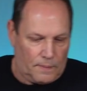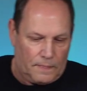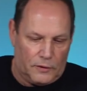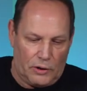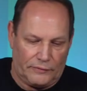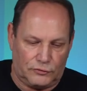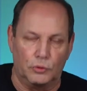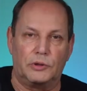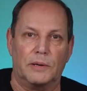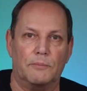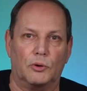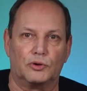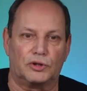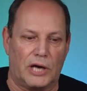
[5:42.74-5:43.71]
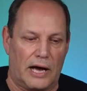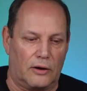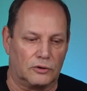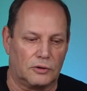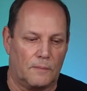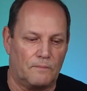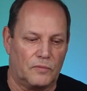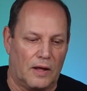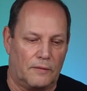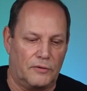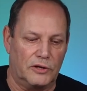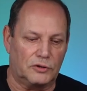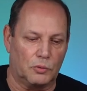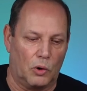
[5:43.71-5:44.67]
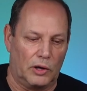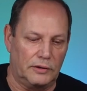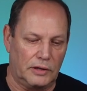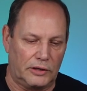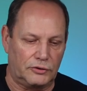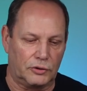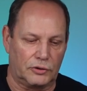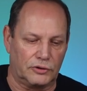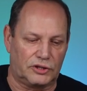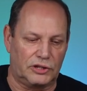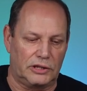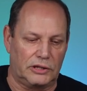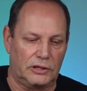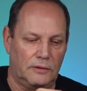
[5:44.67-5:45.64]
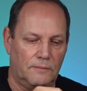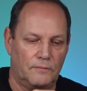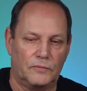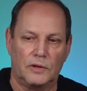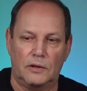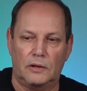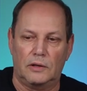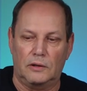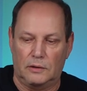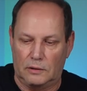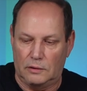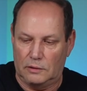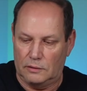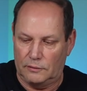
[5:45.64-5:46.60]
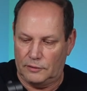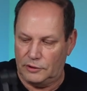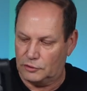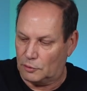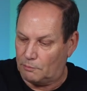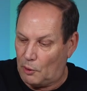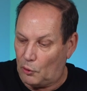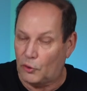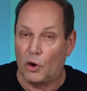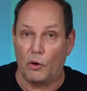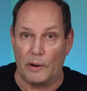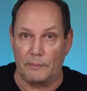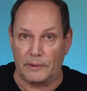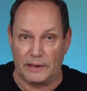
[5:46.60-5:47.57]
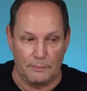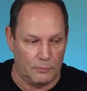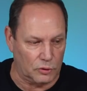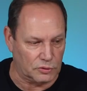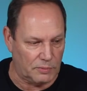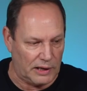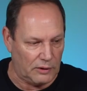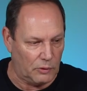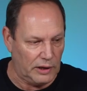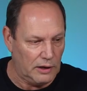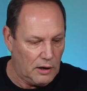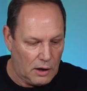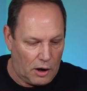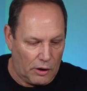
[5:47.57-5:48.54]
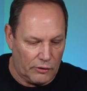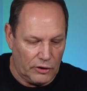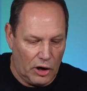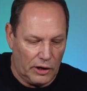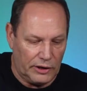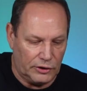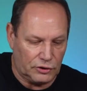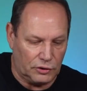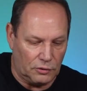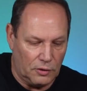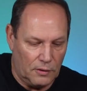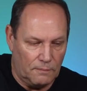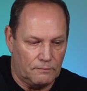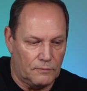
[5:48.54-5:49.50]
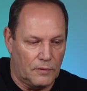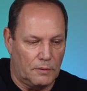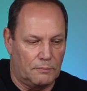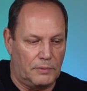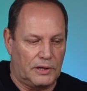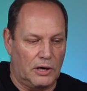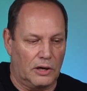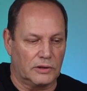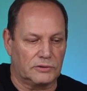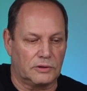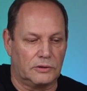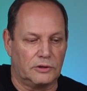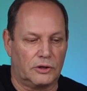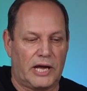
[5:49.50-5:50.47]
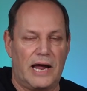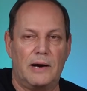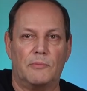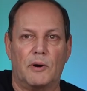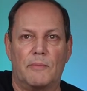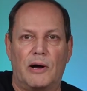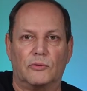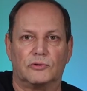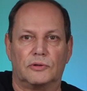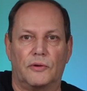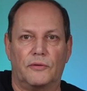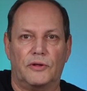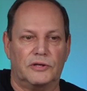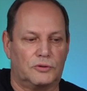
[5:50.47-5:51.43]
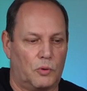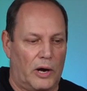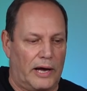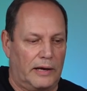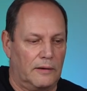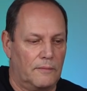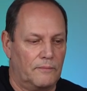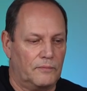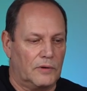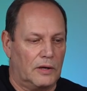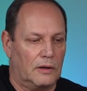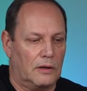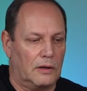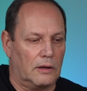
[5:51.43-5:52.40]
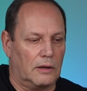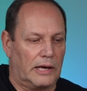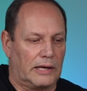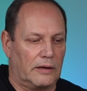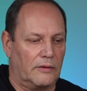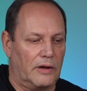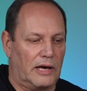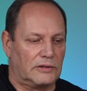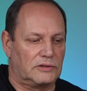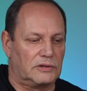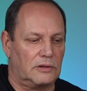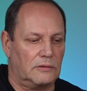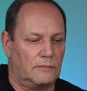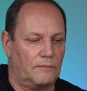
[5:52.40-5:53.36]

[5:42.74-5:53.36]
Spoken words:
You have two gimbal styles. This one, as you can see, these are both Hohem gimbals, by the way, are a non-issue because your camera mounts this way, like thus.